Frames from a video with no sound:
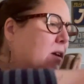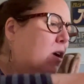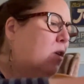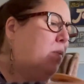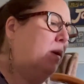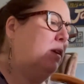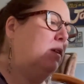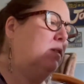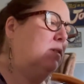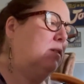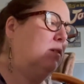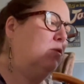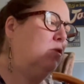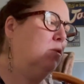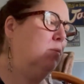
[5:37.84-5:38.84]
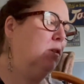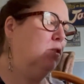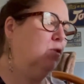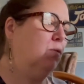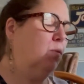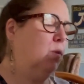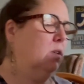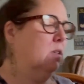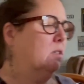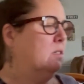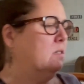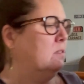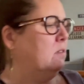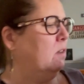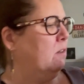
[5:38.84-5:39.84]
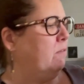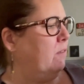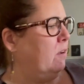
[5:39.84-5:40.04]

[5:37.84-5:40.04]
I hope I didn't tear too much of what it is off.